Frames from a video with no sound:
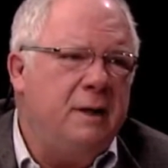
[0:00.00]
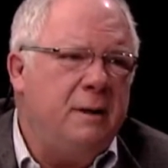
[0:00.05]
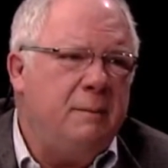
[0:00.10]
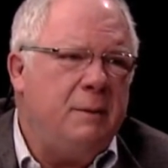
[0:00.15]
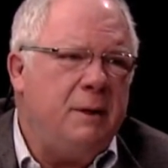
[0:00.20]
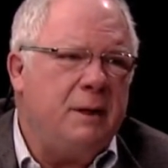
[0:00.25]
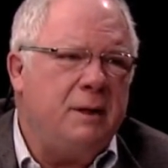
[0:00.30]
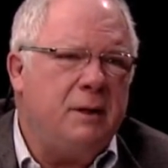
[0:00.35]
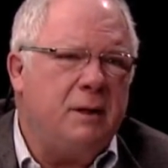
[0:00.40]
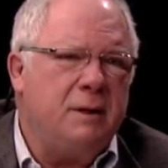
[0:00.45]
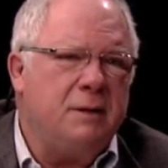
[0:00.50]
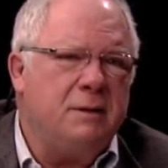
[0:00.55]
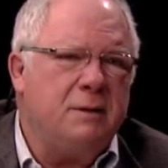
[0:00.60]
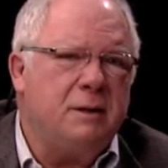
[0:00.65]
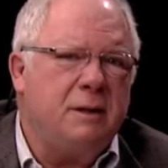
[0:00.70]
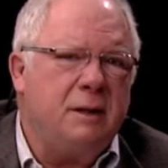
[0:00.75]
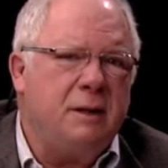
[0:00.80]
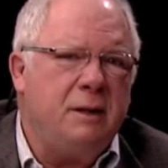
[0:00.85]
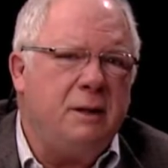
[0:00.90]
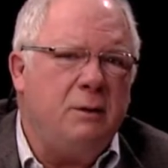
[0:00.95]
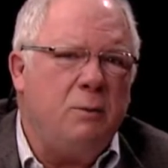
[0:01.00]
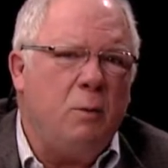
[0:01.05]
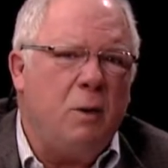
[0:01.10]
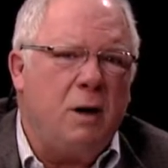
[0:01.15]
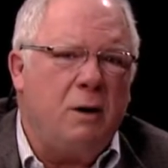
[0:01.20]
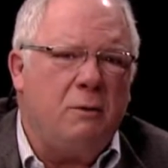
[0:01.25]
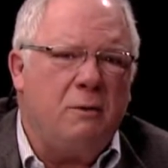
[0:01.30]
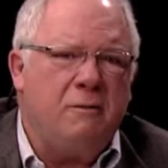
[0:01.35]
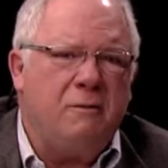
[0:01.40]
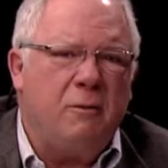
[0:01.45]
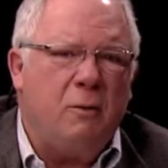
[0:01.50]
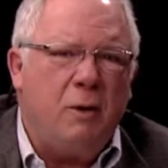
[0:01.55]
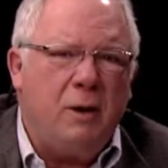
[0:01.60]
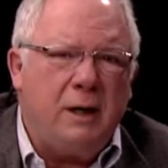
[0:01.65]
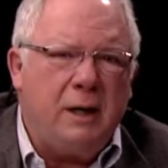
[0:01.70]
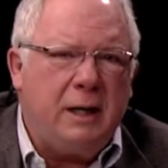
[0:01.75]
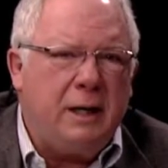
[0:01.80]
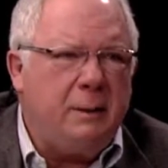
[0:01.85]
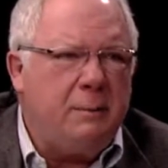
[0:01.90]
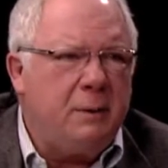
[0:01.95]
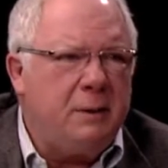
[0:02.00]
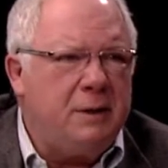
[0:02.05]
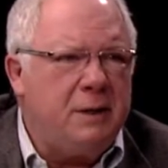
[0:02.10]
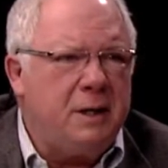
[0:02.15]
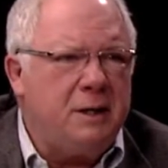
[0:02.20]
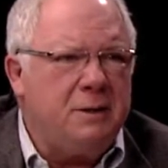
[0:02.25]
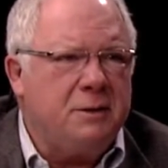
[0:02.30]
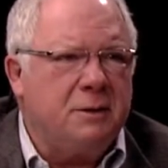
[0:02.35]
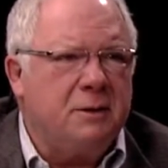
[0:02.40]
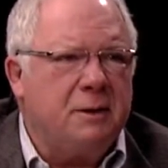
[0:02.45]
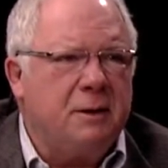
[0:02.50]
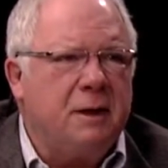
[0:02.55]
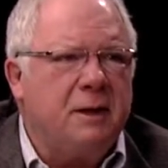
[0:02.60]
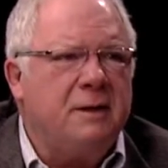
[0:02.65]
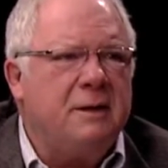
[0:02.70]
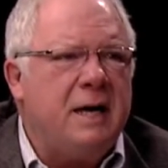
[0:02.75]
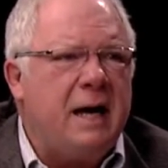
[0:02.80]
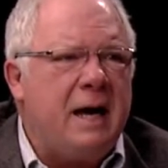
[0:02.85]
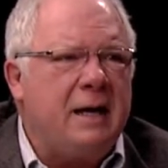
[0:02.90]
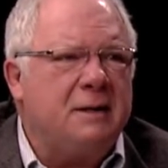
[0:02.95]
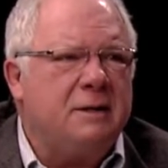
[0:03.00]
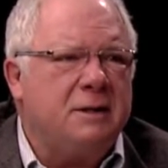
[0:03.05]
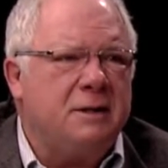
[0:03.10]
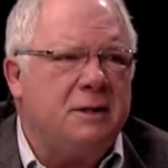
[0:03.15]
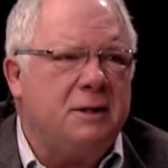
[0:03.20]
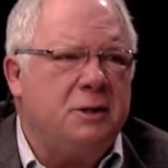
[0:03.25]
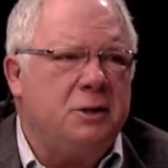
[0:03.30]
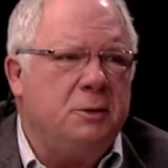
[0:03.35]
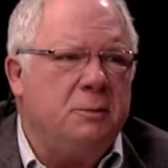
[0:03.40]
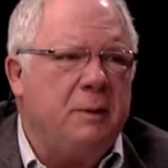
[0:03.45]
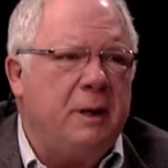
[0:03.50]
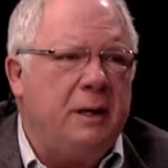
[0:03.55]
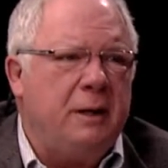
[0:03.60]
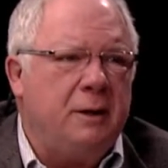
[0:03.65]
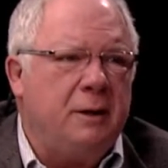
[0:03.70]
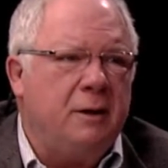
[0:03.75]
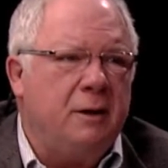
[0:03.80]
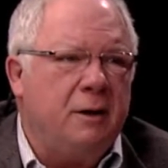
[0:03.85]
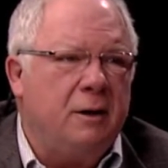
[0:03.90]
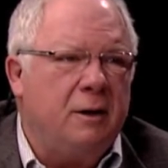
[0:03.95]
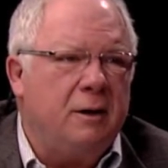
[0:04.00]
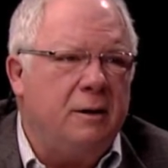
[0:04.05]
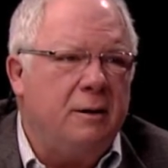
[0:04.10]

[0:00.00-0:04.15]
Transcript: because you want to avoid any potential taxes that you might incur.